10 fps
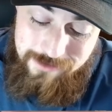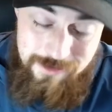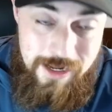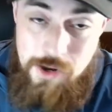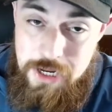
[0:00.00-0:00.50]

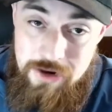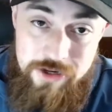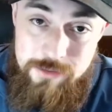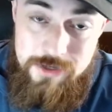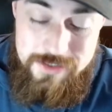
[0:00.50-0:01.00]
I don't care what
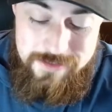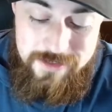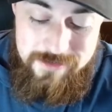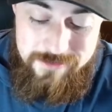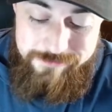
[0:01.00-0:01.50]
anybody
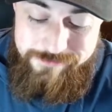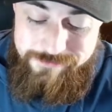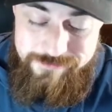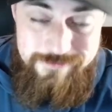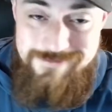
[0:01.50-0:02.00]
says,
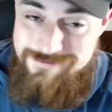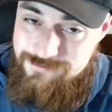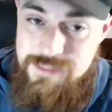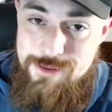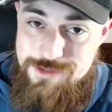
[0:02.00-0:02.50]

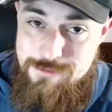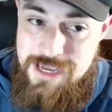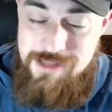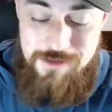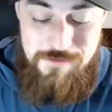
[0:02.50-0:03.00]
that was a
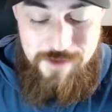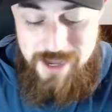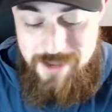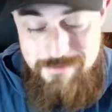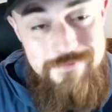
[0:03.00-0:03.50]
manly
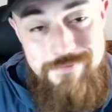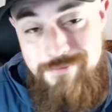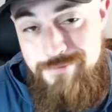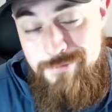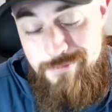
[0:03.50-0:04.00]
fight,
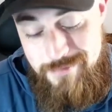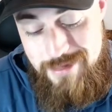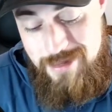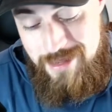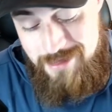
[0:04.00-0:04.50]

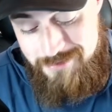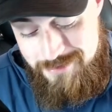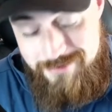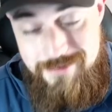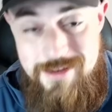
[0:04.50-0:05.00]
and
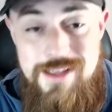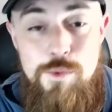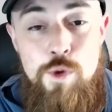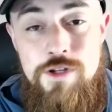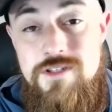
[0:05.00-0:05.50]
it
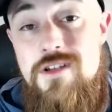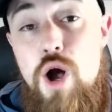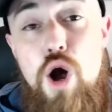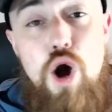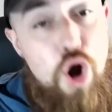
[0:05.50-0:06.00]
was
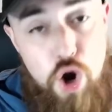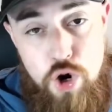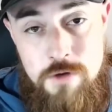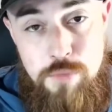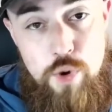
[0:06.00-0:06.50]

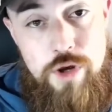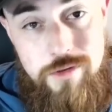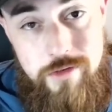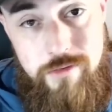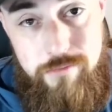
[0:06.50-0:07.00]
hard-boiled.